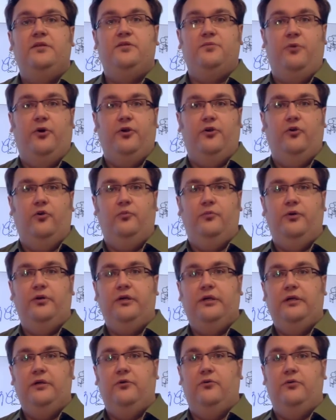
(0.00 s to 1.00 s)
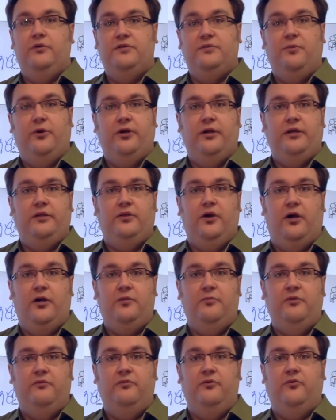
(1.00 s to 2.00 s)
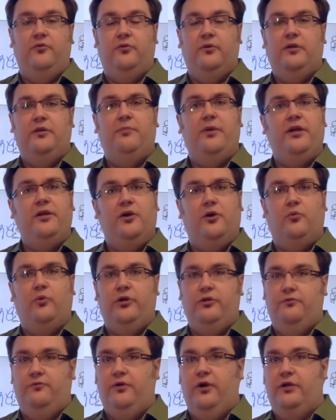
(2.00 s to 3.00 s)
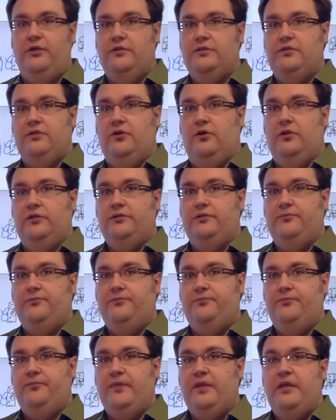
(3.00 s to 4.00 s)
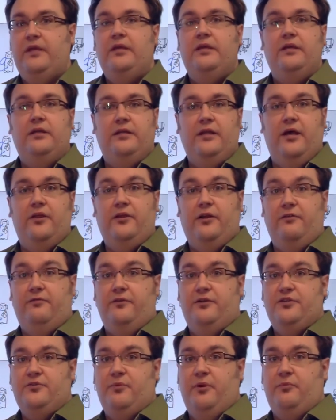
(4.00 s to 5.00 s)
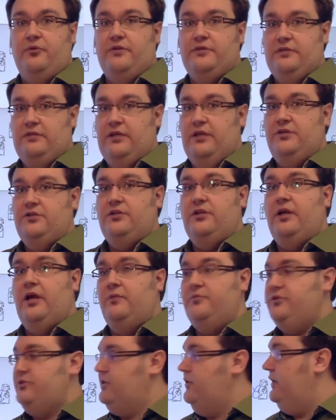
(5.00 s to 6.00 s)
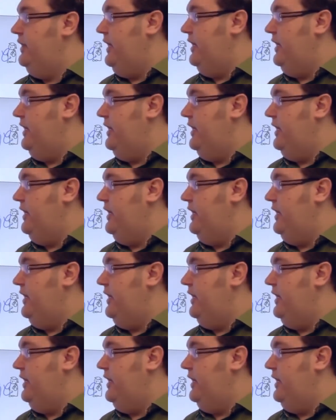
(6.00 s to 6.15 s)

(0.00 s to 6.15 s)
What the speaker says: Smart Notebook, or the Smart Ink document viewer, depending on what you've got installed. Now that I've finished my presentation, I'm just going